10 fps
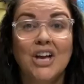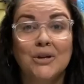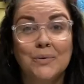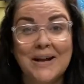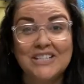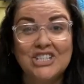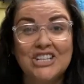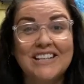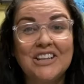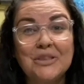
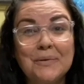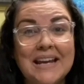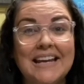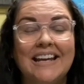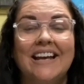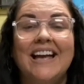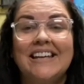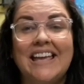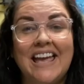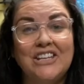Question three.
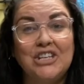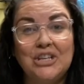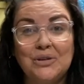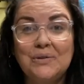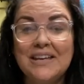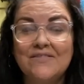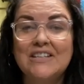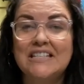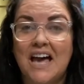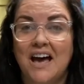Can you give
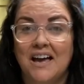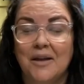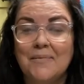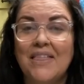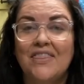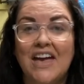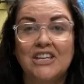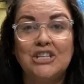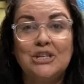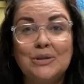a time
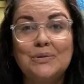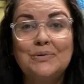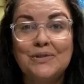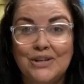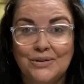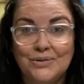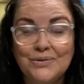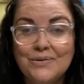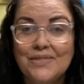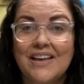that you
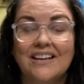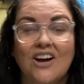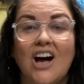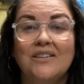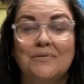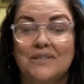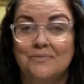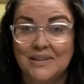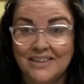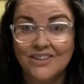knew that God was
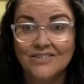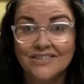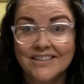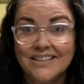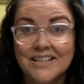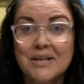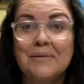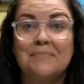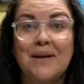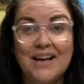with you?
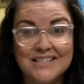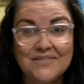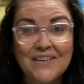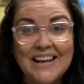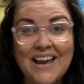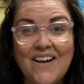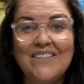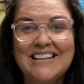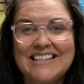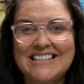Pause the video
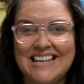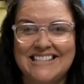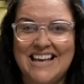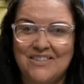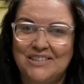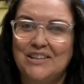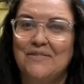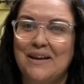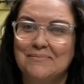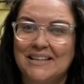and discuss that with your
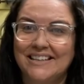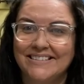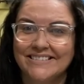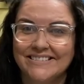family.